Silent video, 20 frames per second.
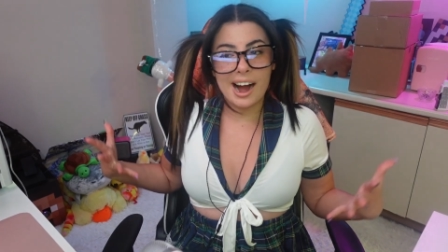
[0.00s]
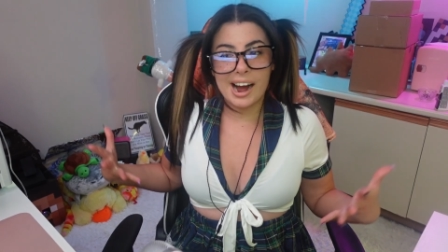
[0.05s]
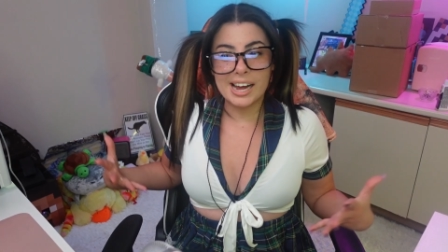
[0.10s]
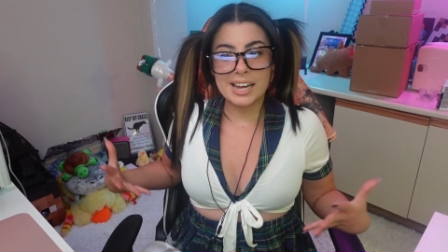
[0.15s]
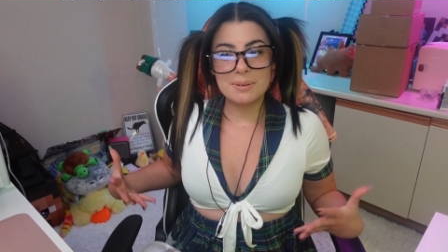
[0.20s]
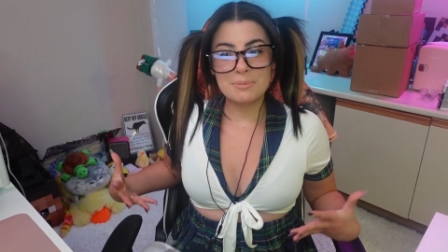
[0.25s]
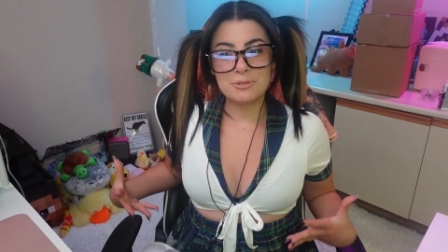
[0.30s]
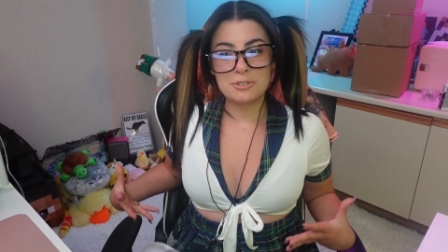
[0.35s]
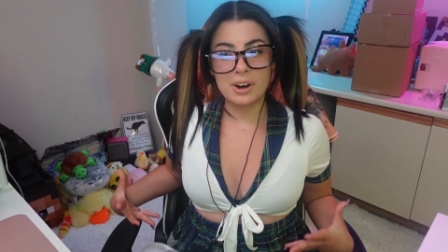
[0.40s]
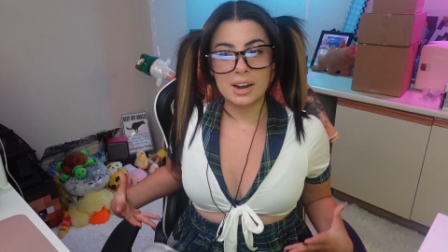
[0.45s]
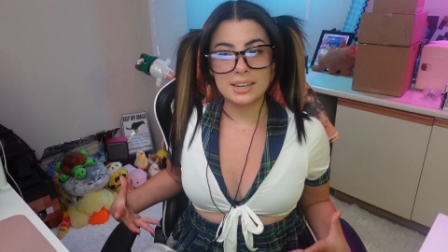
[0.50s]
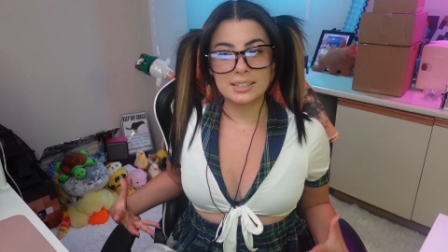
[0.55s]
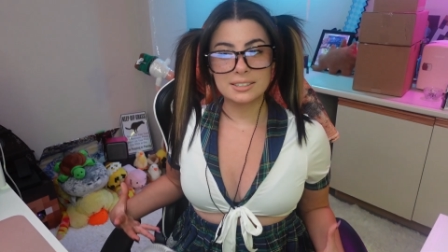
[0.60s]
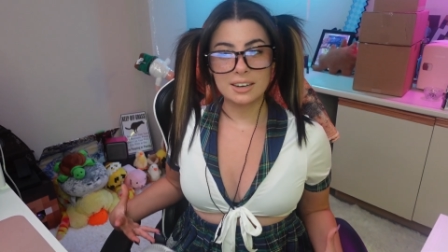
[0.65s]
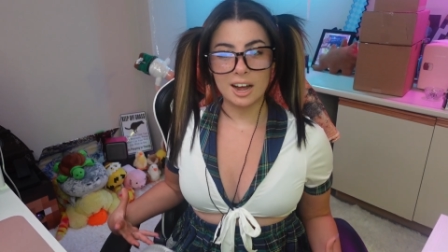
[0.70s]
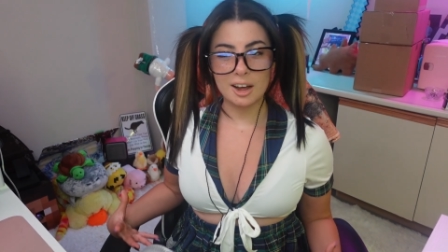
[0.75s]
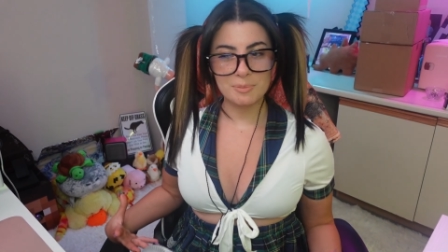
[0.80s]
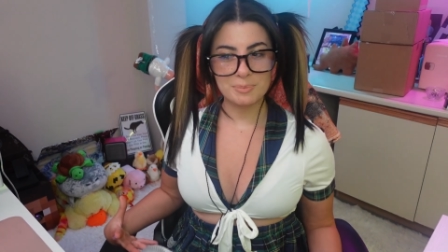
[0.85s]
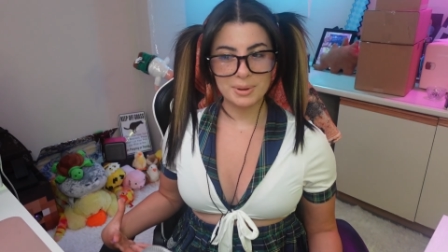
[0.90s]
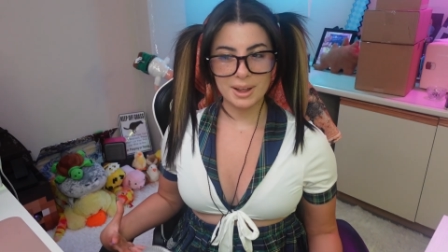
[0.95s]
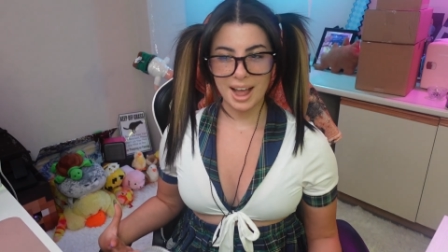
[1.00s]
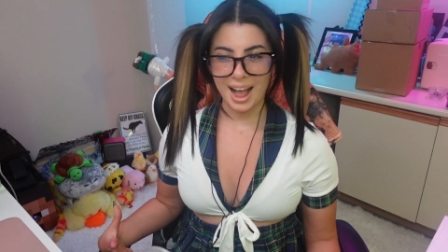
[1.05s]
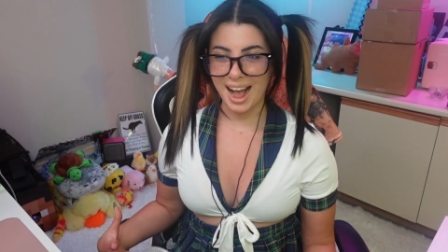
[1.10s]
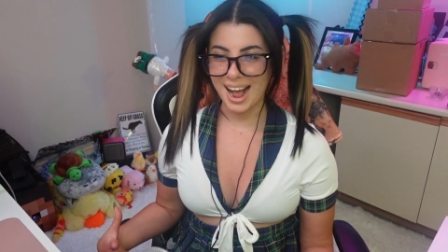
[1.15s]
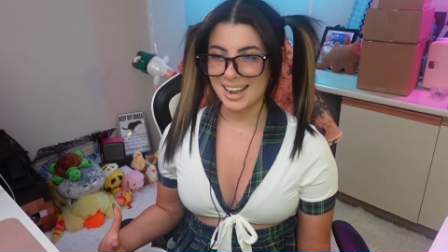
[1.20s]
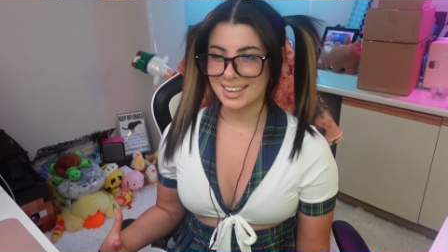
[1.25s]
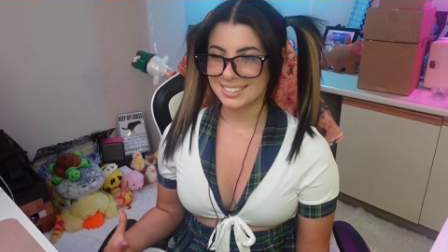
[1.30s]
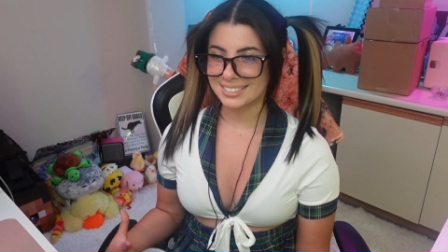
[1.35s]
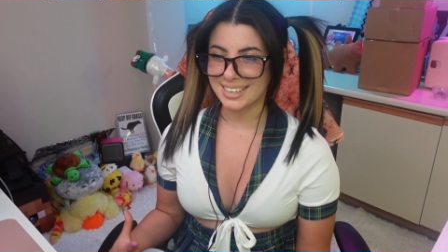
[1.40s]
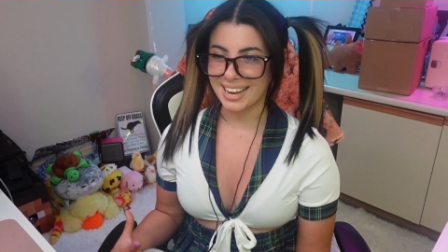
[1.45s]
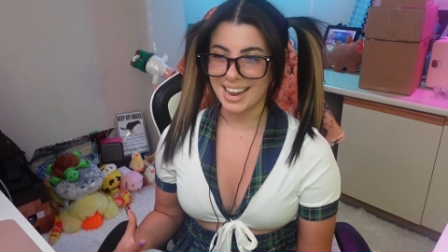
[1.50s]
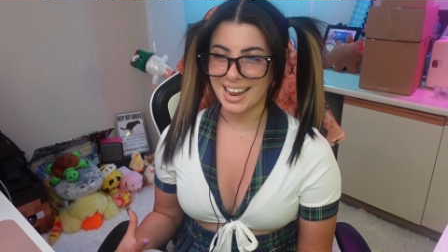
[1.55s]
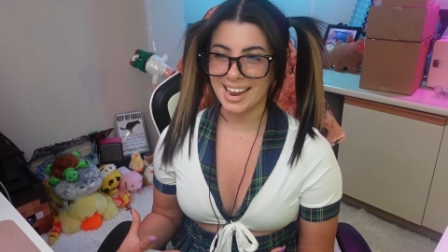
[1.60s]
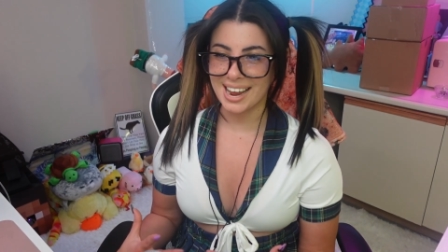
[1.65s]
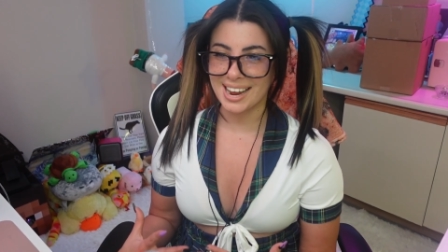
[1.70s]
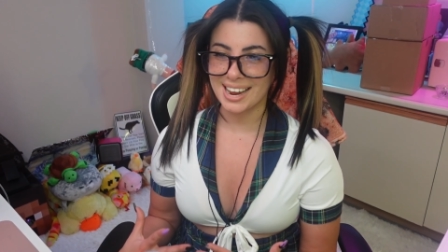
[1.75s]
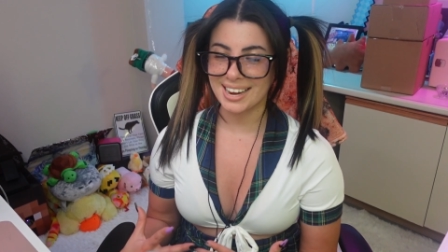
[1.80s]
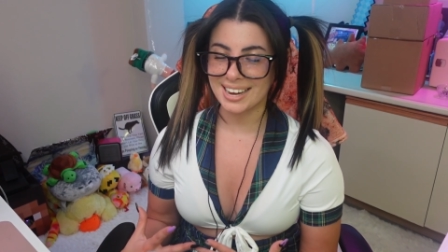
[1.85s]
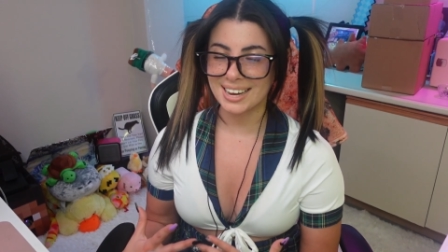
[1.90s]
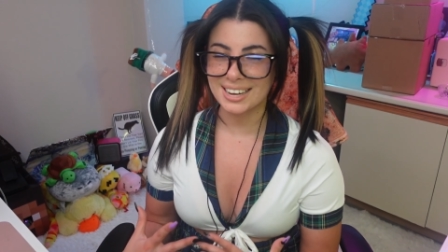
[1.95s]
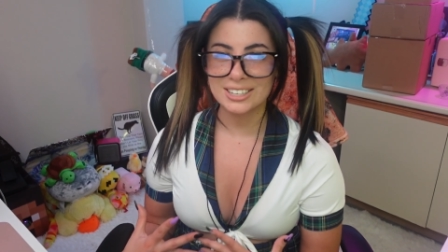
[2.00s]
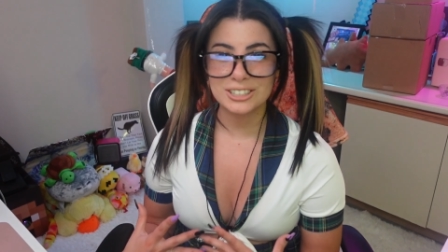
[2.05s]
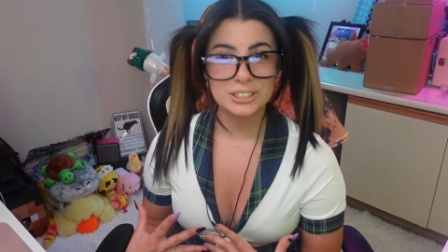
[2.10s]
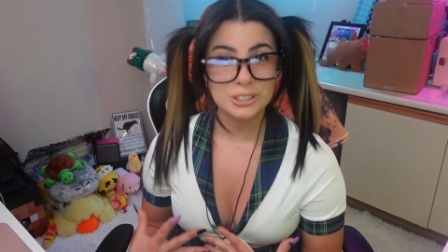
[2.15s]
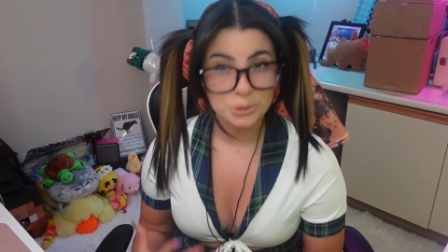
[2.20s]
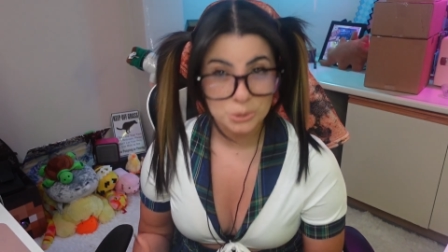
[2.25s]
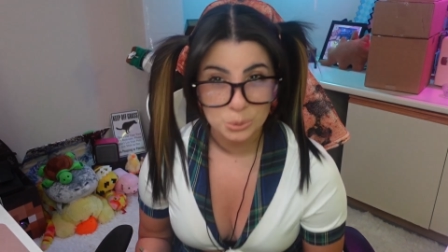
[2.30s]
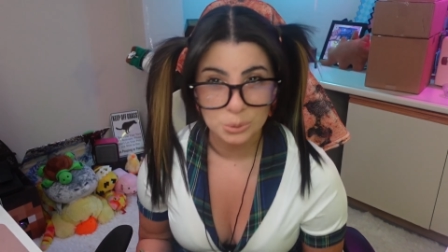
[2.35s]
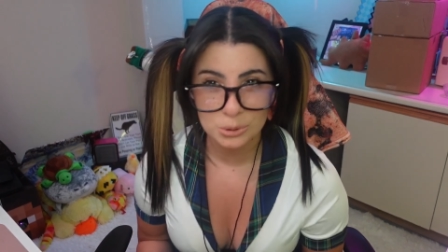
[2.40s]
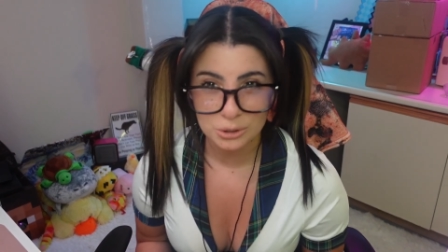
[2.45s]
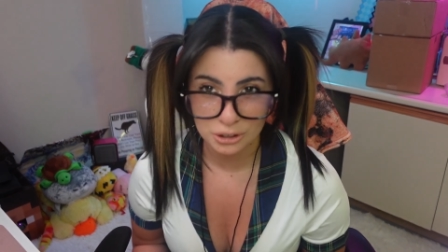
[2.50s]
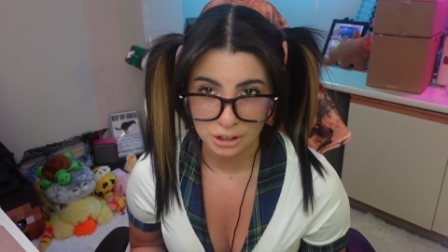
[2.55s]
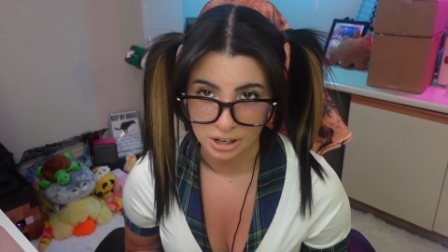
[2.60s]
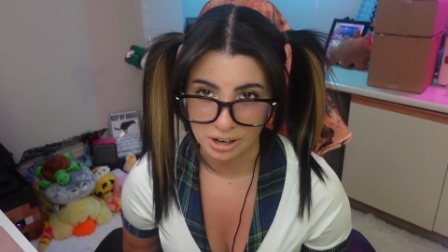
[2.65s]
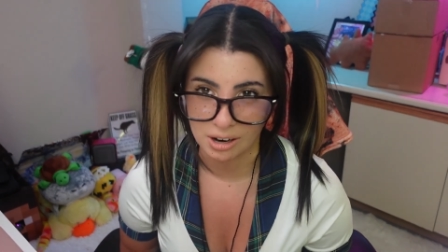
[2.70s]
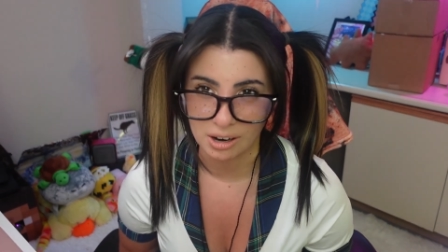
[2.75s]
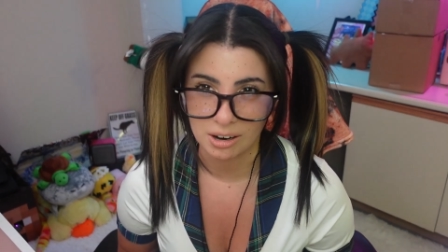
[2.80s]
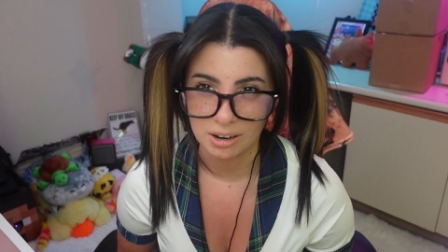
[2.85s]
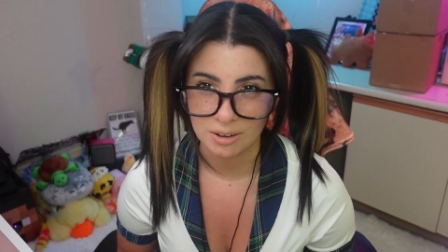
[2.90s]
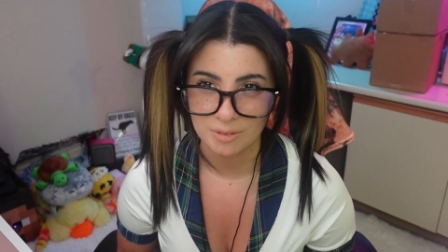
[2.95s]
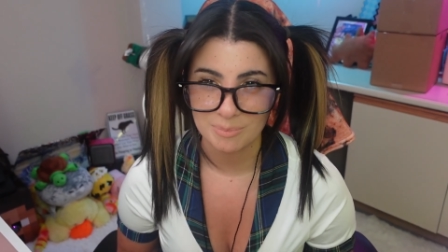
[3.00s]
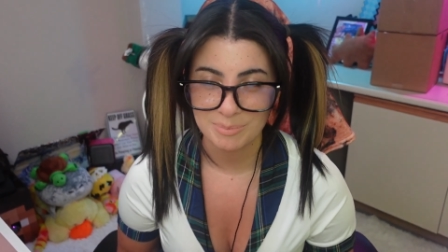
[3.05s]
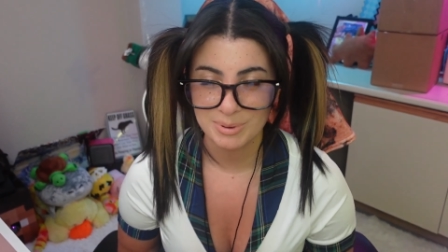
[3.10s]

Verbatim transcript: I am dressed up as a schoolgirl